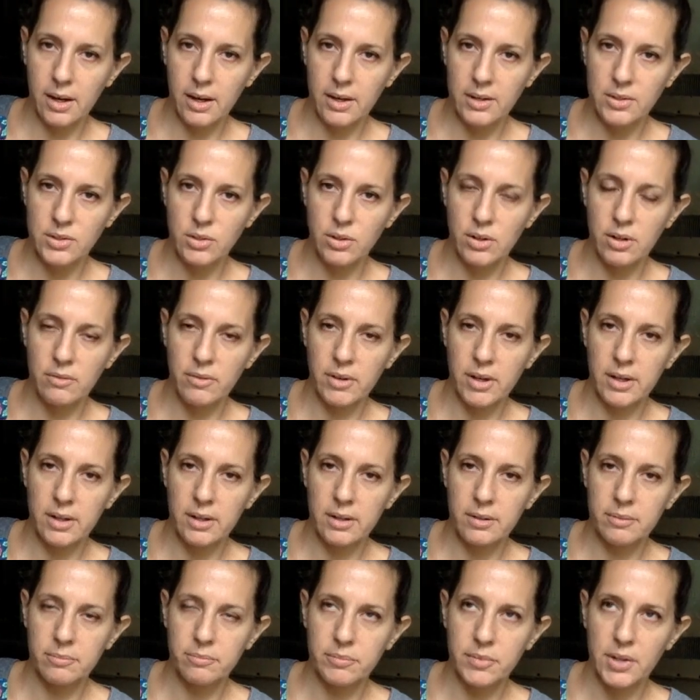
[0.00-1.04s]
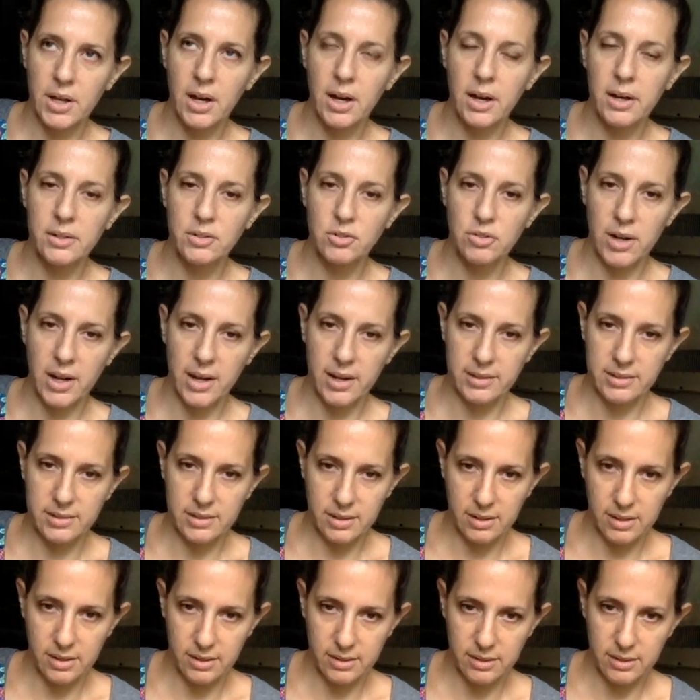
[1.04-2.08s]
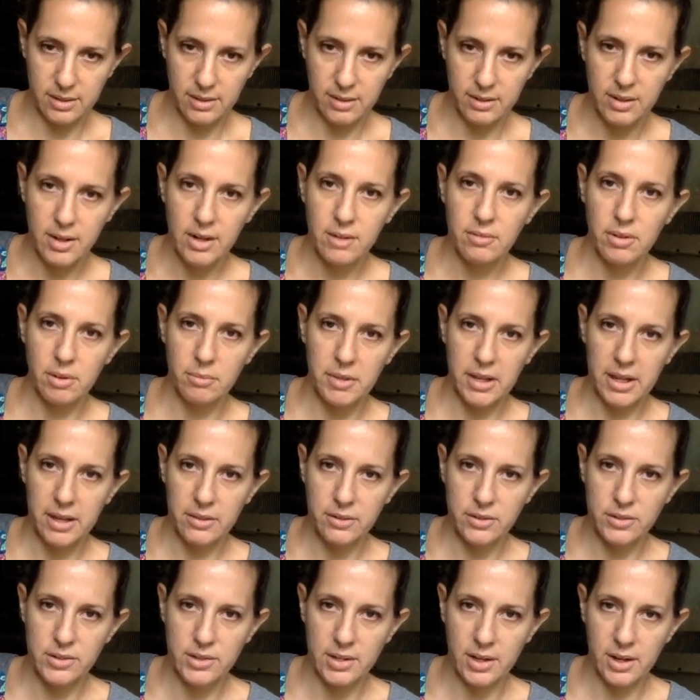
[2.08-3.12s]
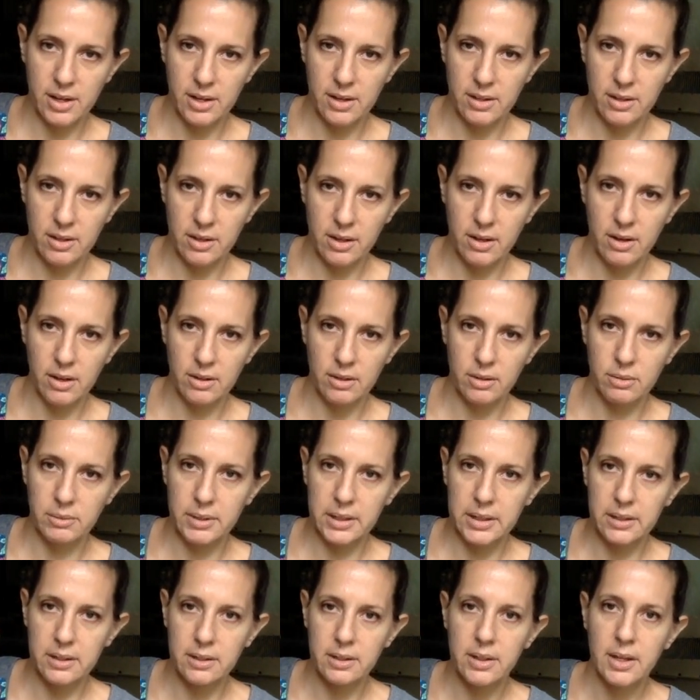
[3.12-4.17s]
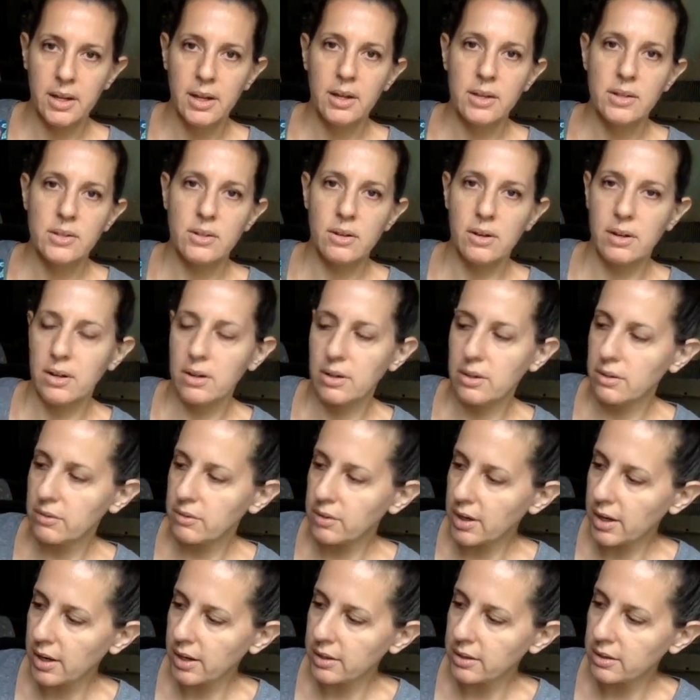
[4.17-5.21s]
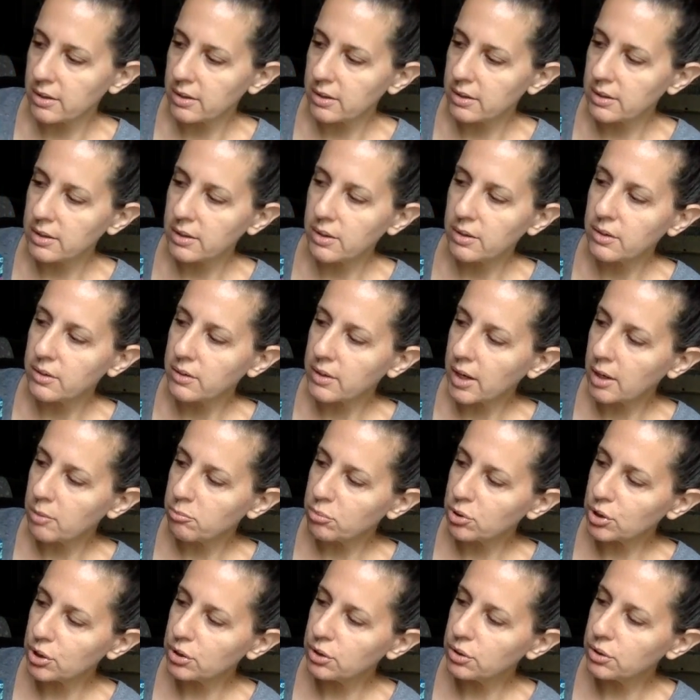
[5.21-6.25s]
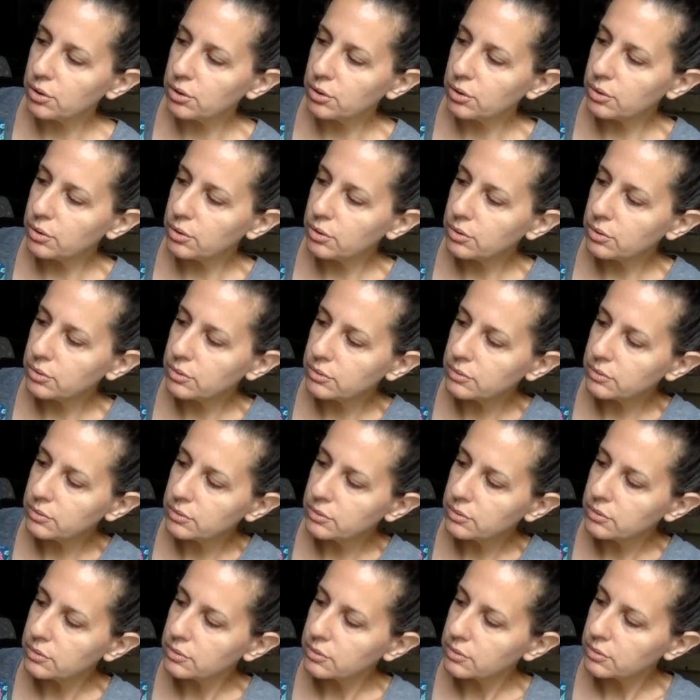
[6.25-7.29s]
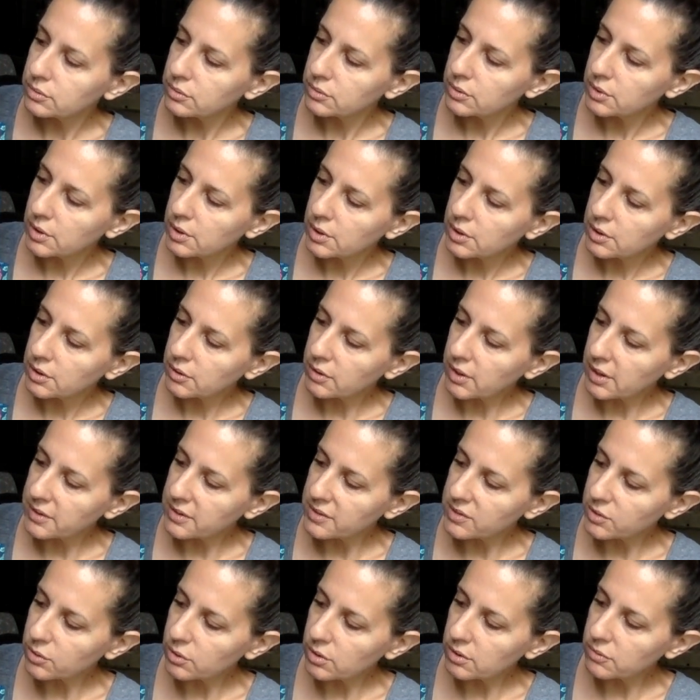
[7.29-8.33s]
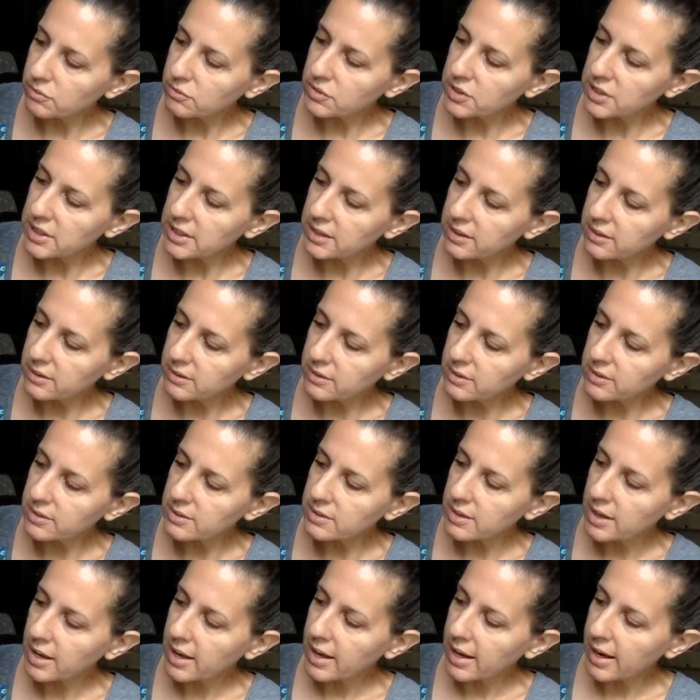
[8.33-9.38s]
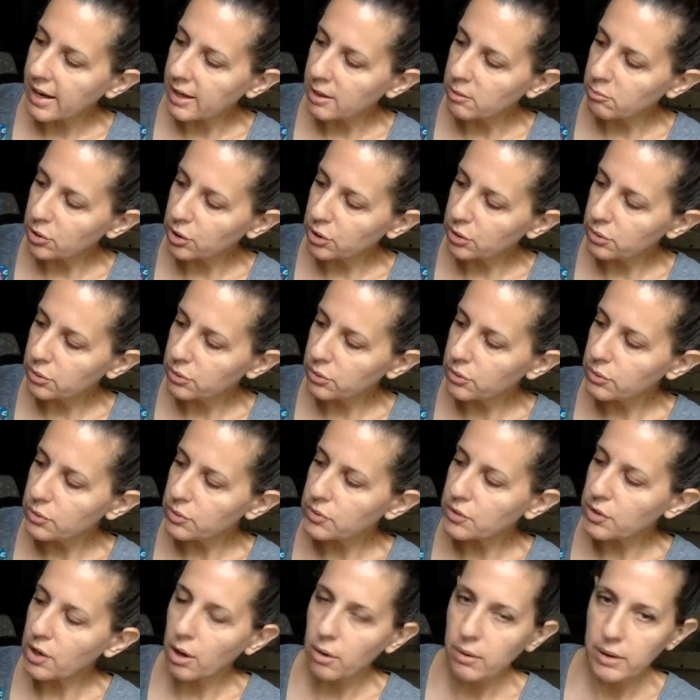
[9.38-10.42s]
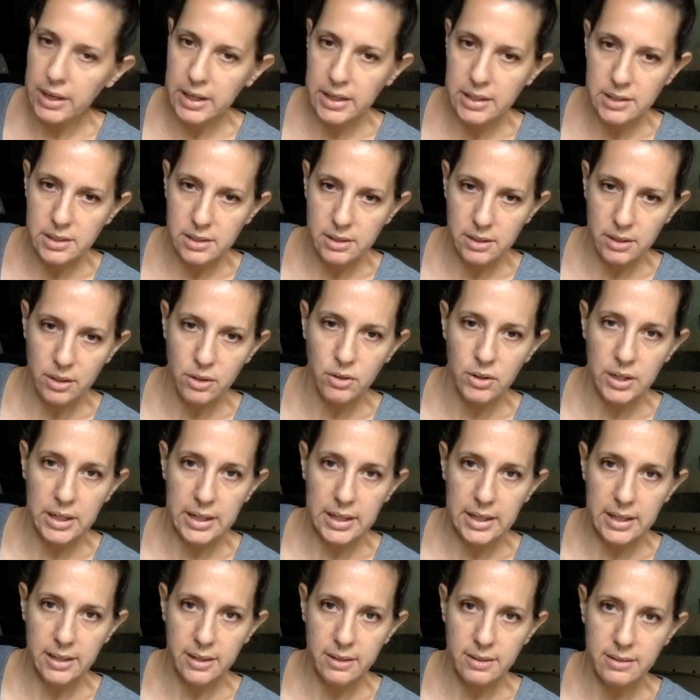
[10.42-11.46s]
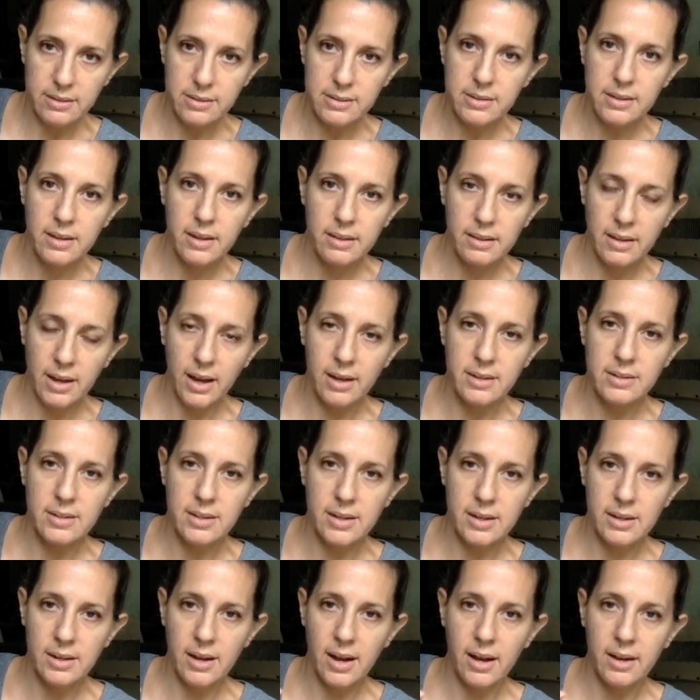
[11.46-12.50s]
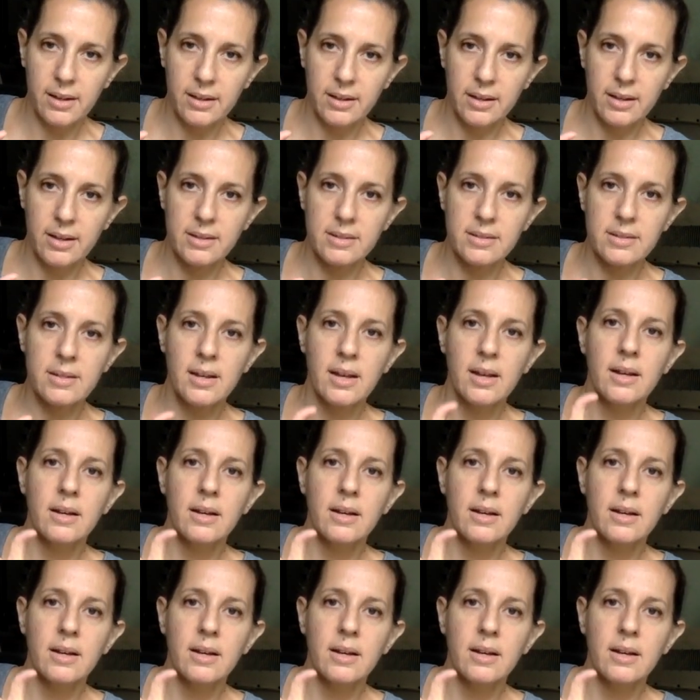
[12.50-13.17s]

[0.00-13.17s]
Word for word: sort of a contrast color from the other side of the color wheel. So here you've got your, you know, you've got blue, you've got the sort of teals and blues going into the greens. That's the analogous